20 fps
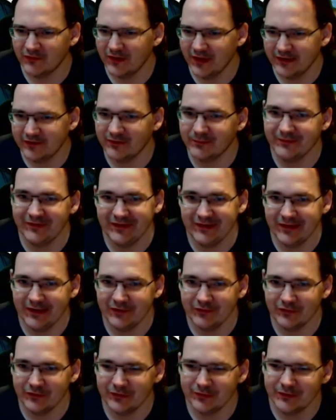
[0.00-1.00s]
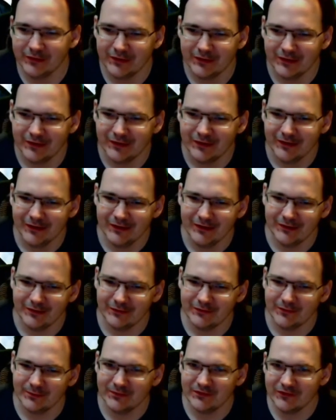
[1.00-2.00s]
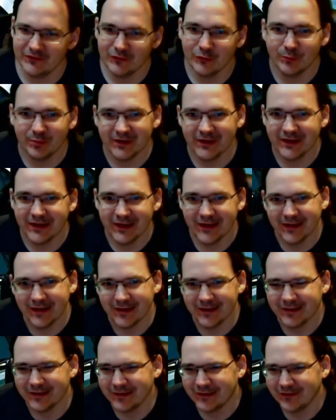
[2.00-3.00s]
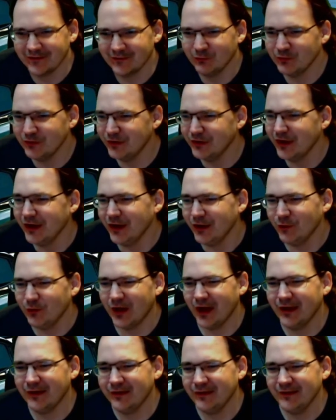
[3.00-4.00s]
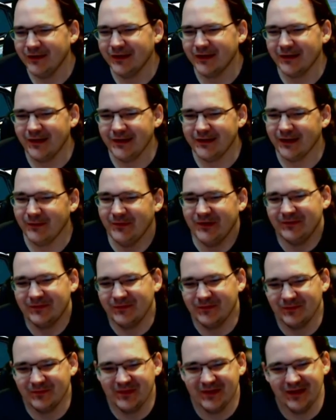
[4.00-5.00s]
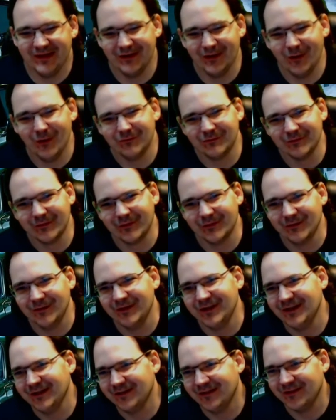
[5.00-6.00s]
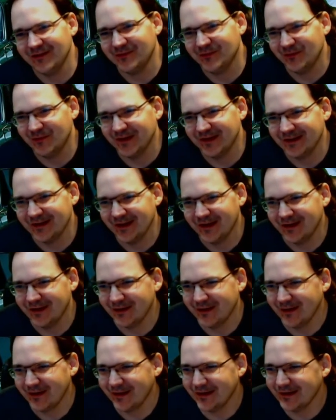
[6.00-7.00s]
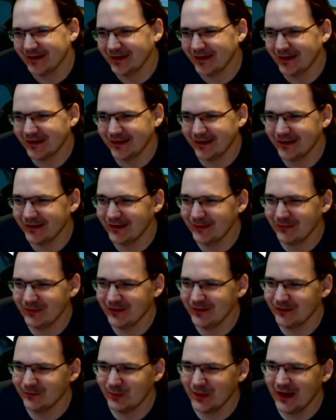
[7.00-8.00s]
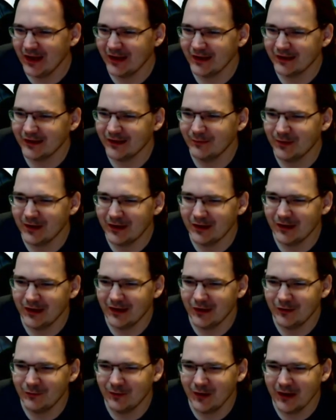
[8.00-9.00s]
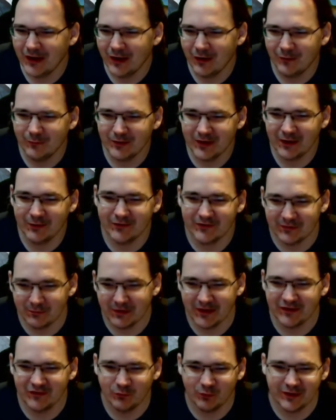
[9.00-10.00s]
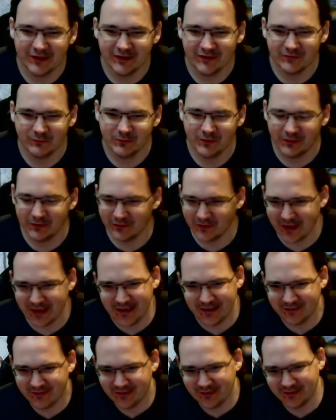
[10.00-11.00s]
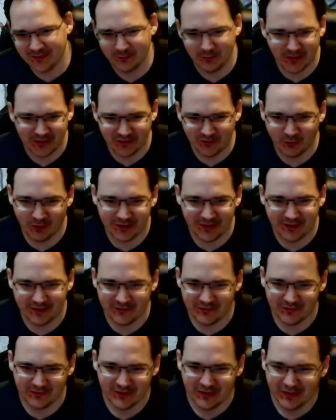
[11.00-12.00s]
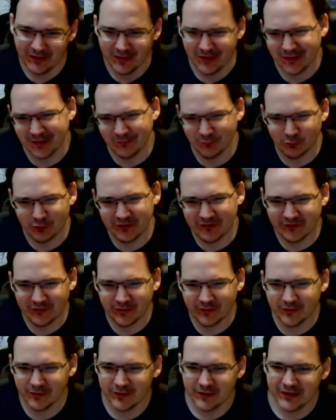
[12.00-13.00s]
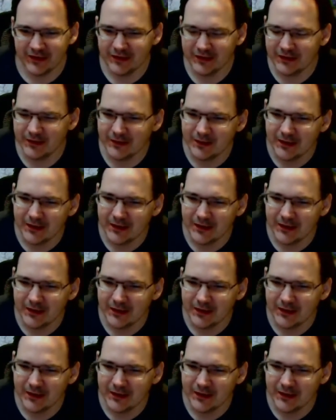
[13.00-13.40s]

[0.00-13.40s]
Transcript: some teenager. You know, some stupid kid. Because I think, like, I mean, being over 30 at this point now, like, I keep thinking back about how when I was in my 20s, when I was 18 to mid-20s, reaching 30, and